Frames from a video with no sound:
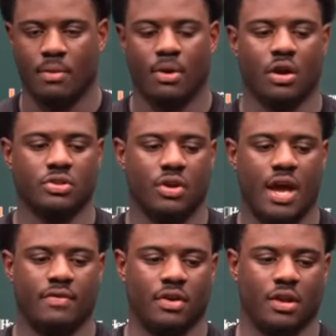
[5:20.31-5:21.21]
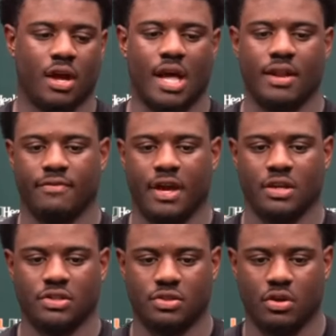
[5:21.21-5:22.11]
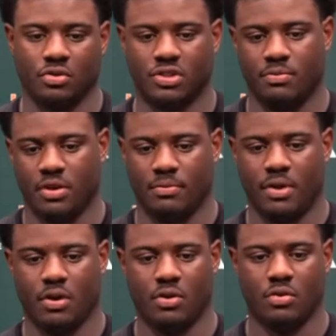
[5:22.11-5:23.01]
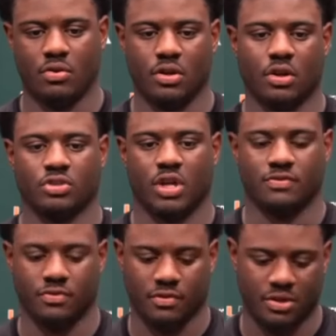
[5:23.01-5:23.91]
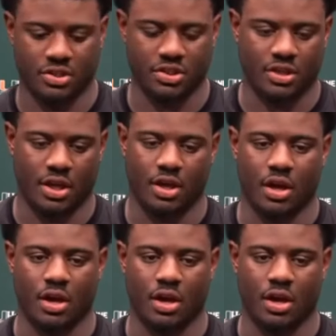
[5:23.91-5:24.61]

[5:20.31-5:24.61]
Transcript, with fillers: but also having a lot of vets, you know, Simeon Barrow, you know, transfer from Michigan State,